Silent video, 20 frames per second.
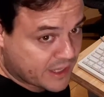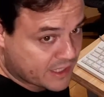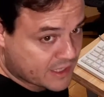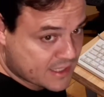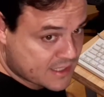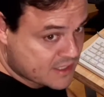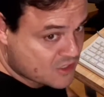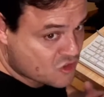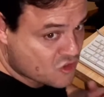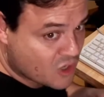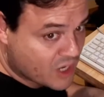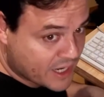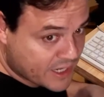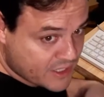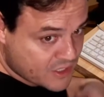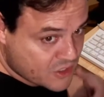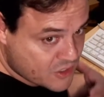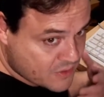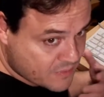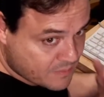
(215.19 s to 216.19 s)
It doesn't try
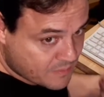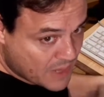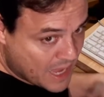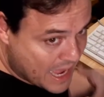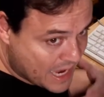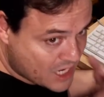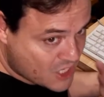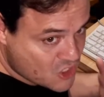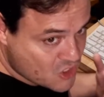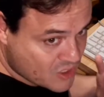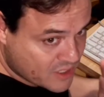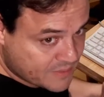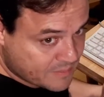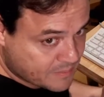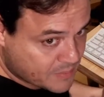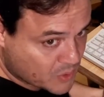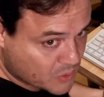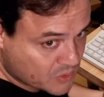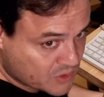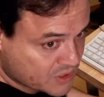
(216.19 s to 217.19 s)
to actually
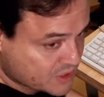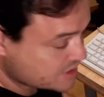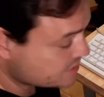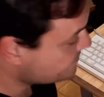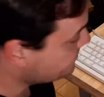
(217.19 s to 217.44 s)
boot.